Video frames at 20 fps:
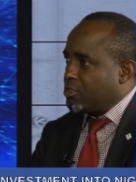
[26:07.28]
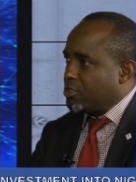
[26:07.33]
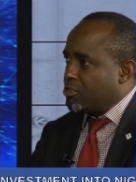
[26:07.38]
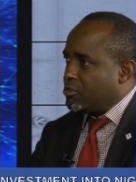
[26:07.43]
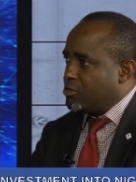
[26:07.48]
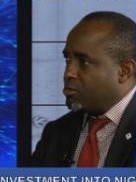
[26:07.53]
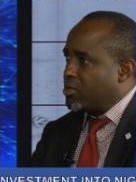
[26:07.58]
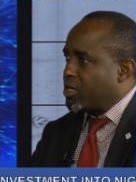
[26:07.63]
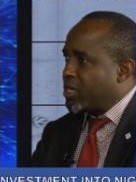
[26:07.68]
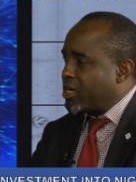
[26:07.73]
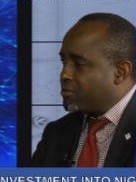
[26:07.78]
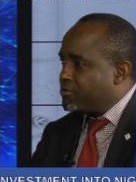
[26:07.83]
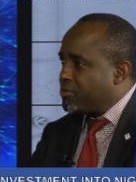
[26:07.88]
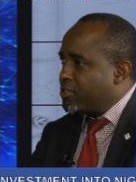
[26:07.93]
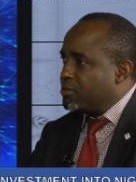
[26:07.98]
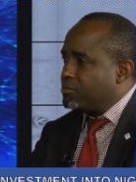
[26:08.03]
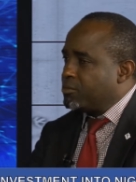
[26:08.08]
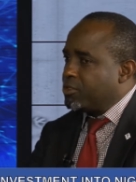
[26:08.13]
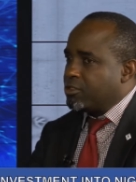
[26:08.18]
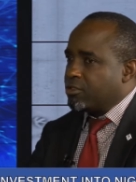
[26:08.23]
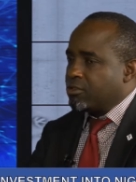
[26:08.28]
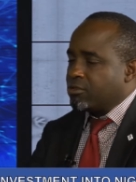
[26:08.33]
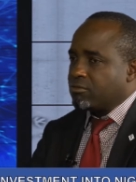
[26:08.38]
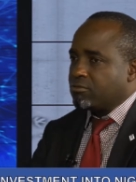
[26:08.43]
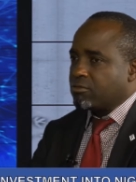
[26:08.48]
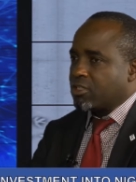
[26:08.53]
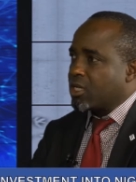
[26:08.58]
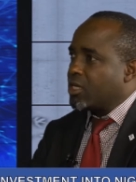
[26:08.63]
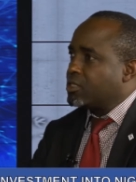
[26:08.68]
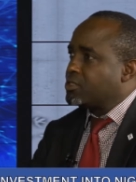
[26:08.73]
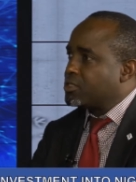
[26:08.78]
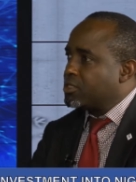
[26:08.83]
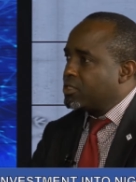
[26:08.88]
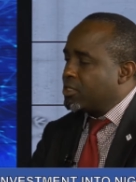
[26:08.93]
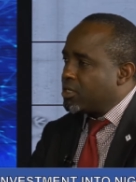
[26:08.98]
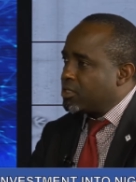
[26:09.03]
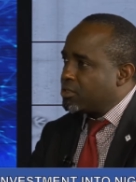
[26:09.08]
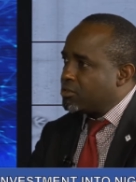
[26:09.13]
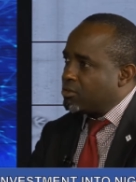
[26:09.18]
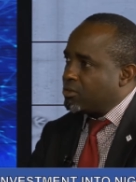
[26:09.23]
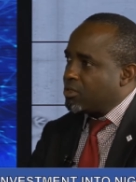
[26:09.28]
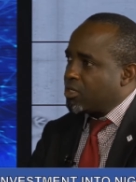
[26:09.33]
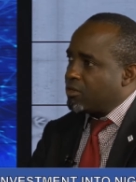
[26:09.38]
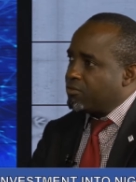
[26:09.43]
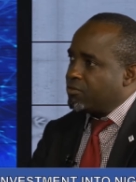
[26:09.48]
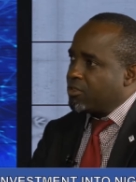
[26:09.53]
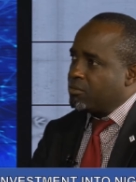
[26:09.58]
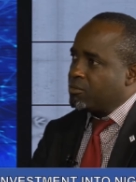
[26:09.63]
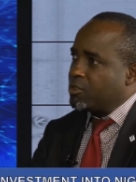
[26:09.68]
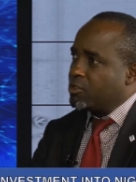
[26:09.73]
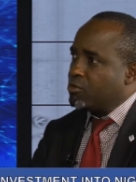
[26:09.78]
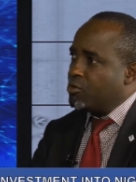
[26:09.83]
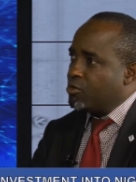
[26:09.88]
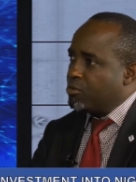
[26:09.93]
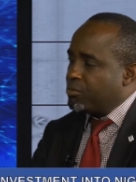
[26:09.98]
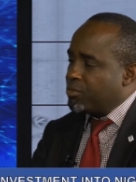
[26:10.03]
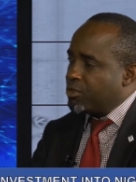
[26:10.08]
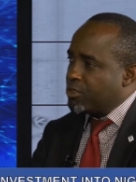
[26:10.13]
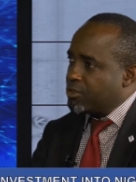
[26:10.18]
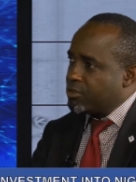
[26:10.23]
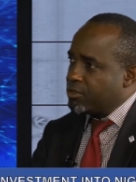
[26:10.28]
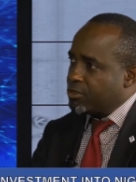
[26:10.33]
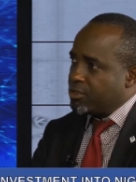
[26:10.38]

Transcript: Do you have them in Katsina? Do you have them in Gombe?